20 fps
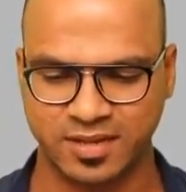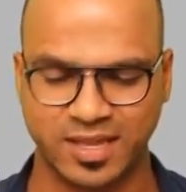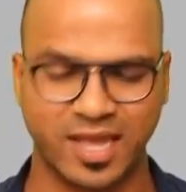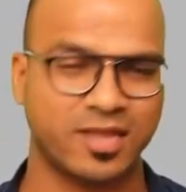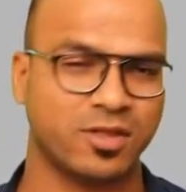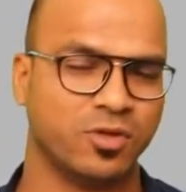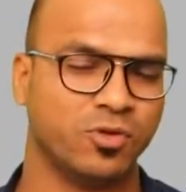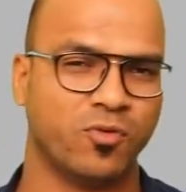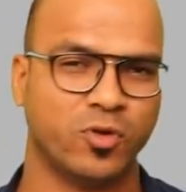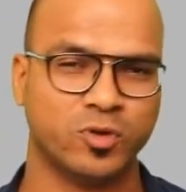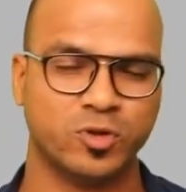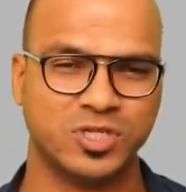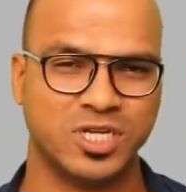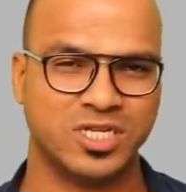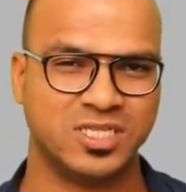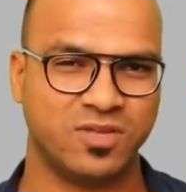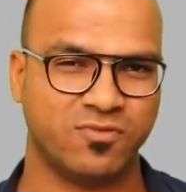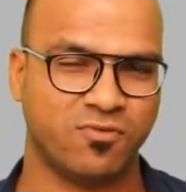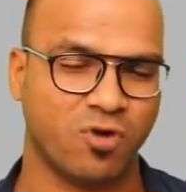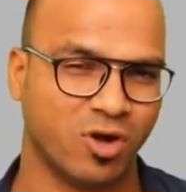Like you want to
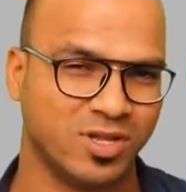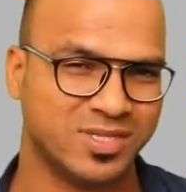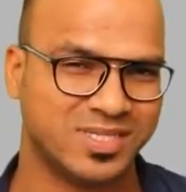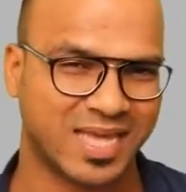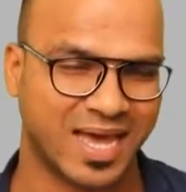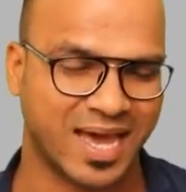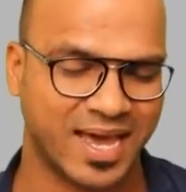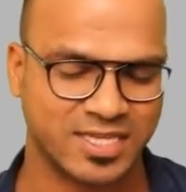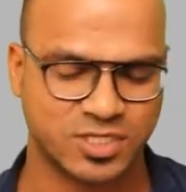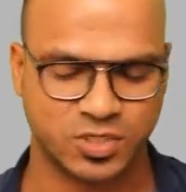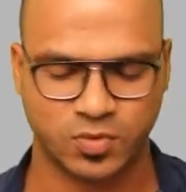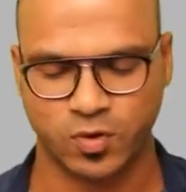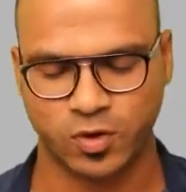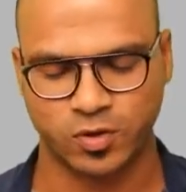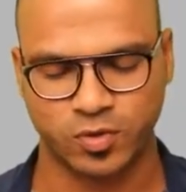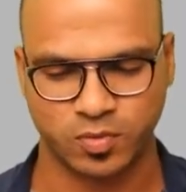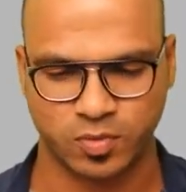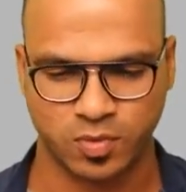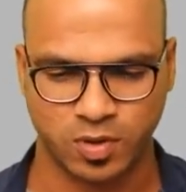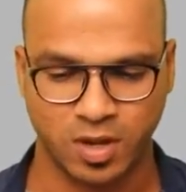change the font size, you
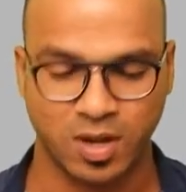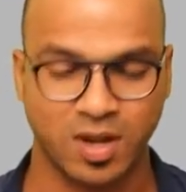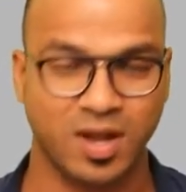want to